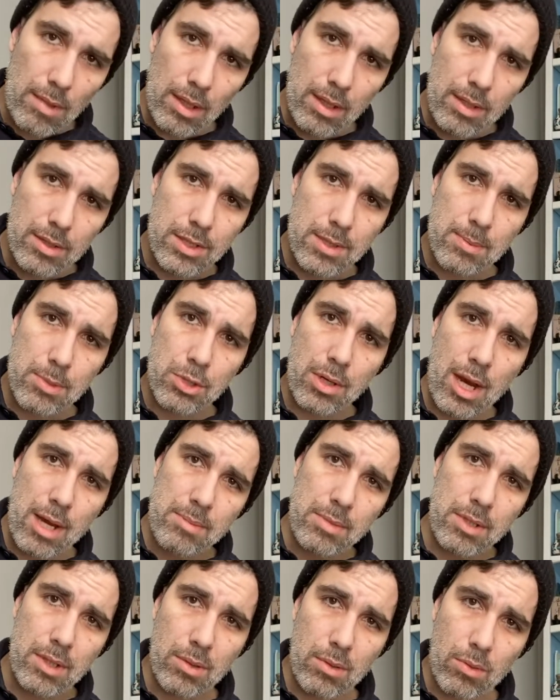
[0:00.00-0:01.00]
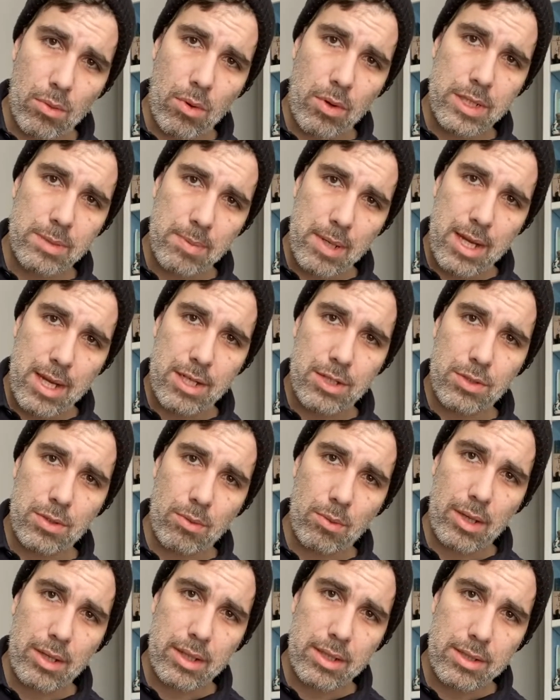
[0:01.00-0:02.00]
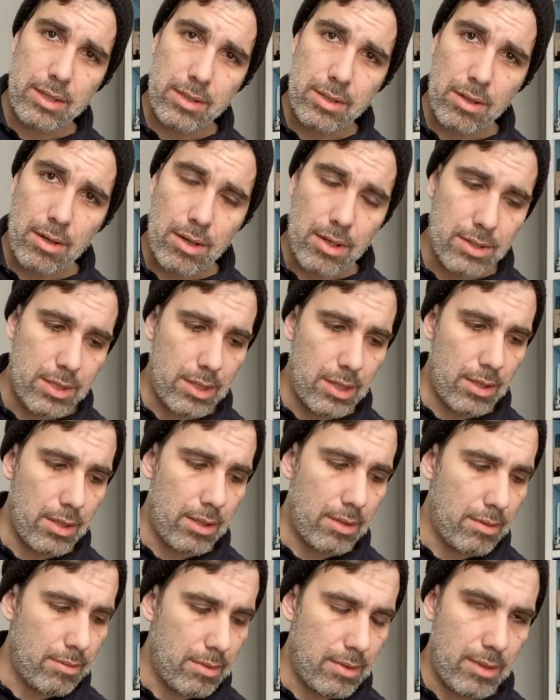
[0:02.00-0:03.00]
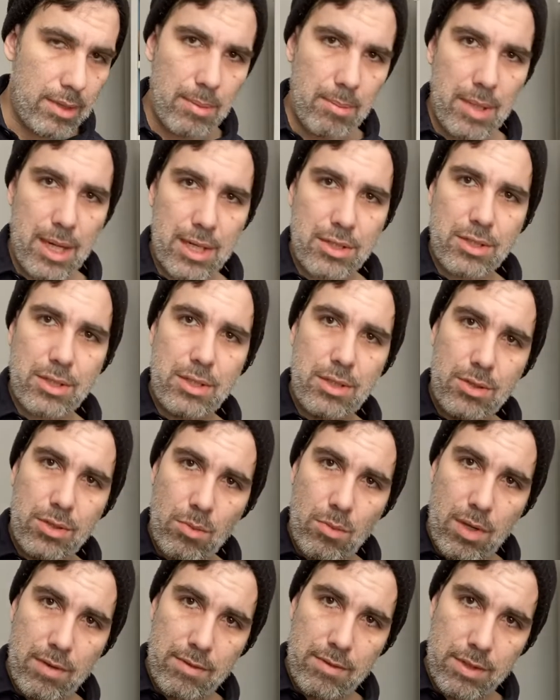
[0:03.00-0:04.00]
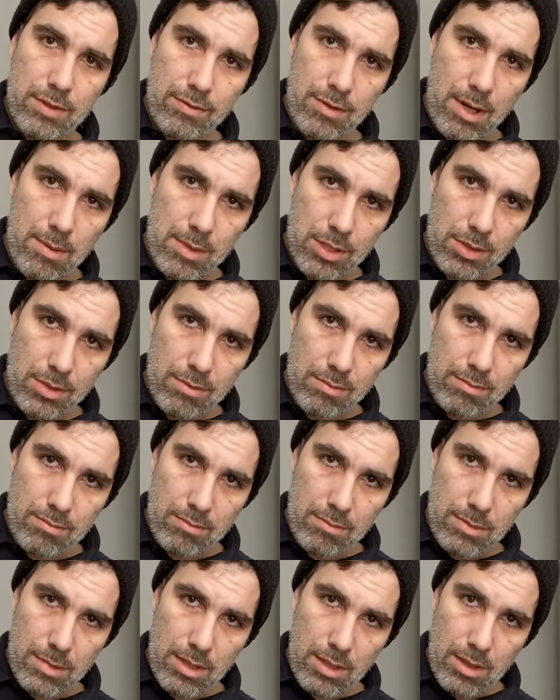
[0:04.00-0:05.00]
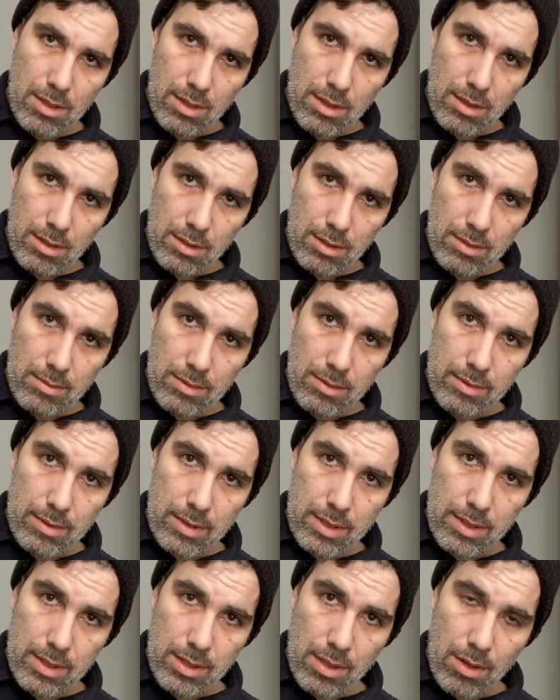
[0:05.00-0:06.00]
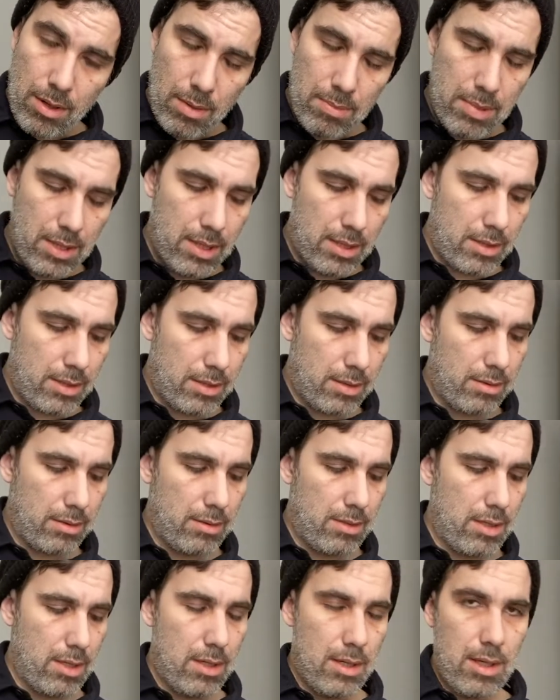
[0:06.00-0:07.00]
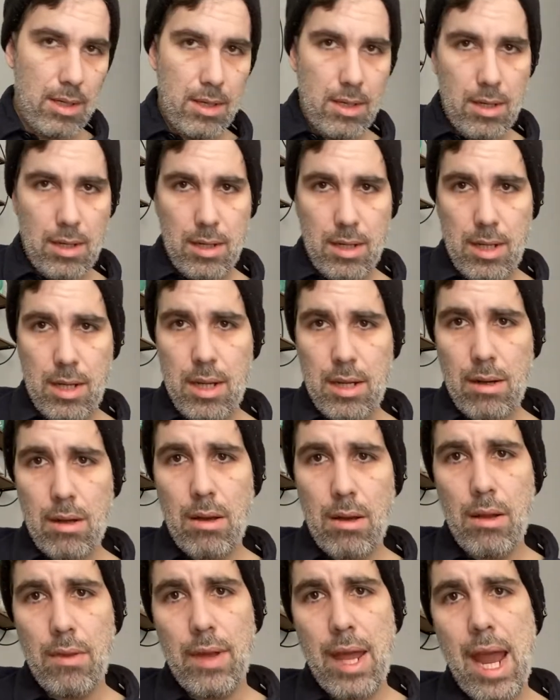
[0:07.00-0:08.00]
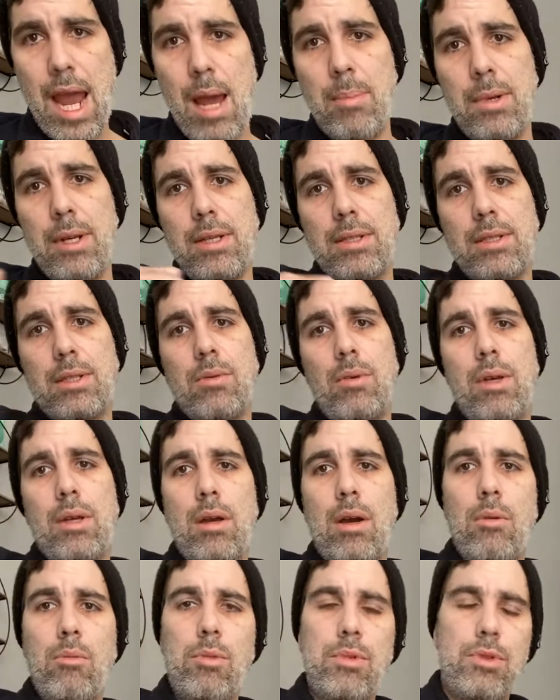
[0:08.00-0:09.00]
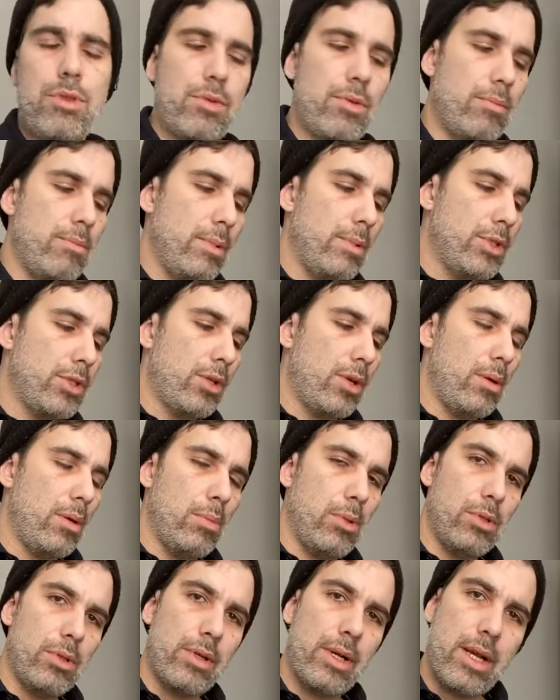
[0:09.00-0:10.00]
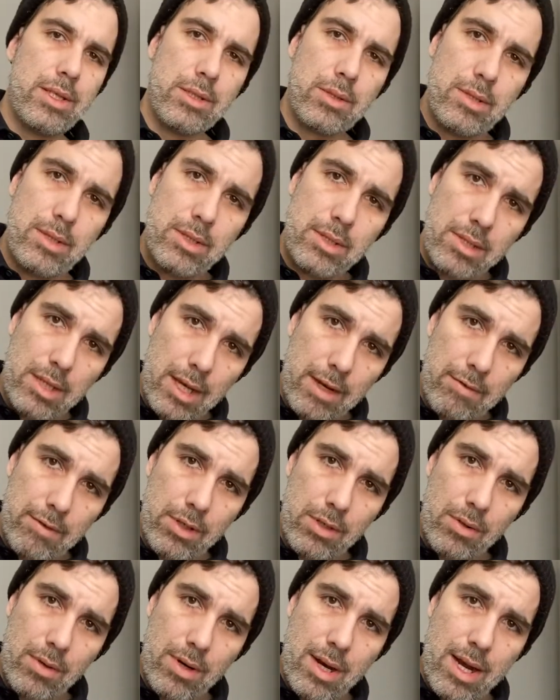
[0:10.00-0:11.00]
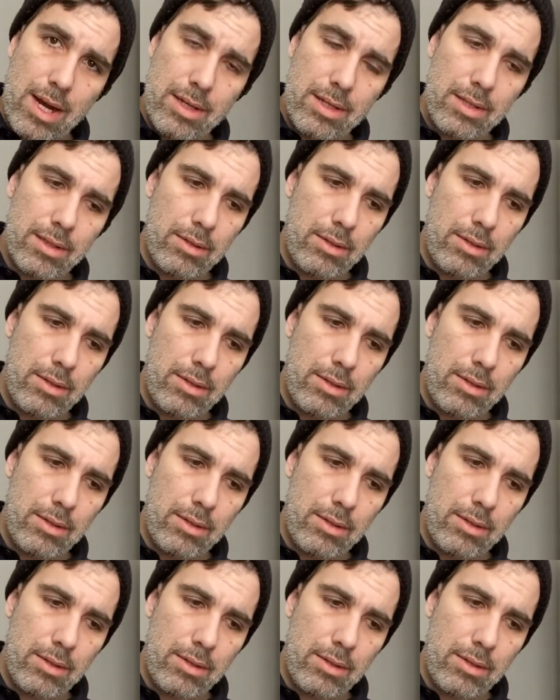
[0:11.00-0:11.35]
subscribe to Rory's page, or Relic Guitars here. I'm actually using one of his famous guitar picks, and all the happenings going on through Missouri bluegrass. So he's kind of a great